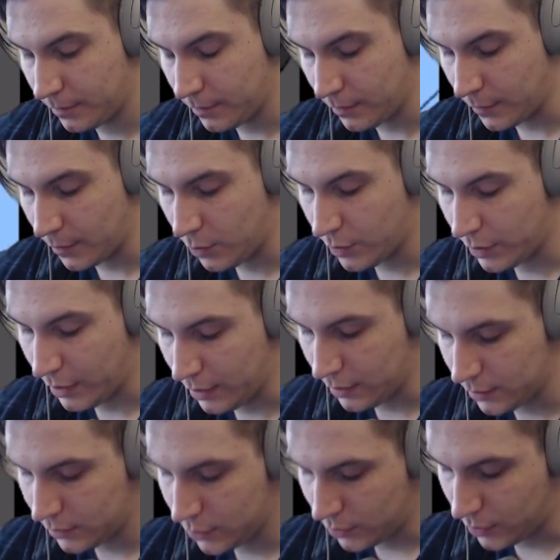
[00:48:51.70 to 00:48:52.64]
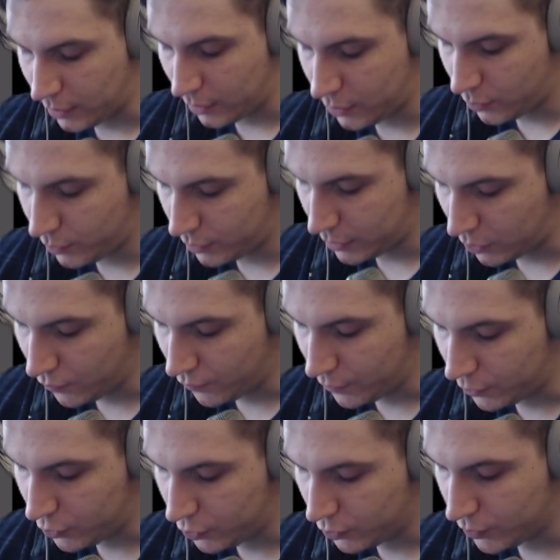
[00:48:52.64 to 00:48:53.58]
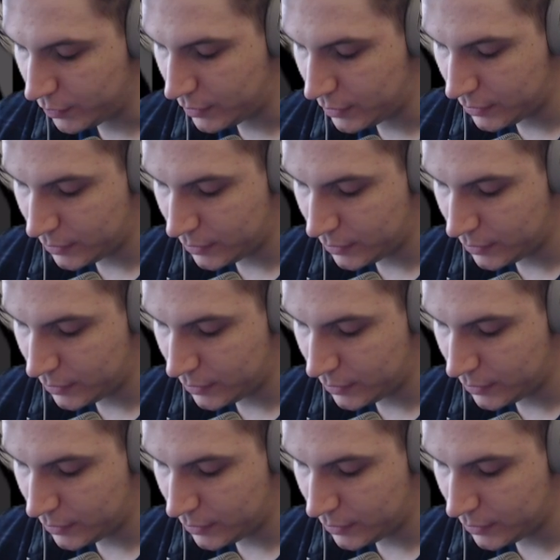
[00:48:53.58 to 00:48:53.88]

Okay, so I don't want to overdo it.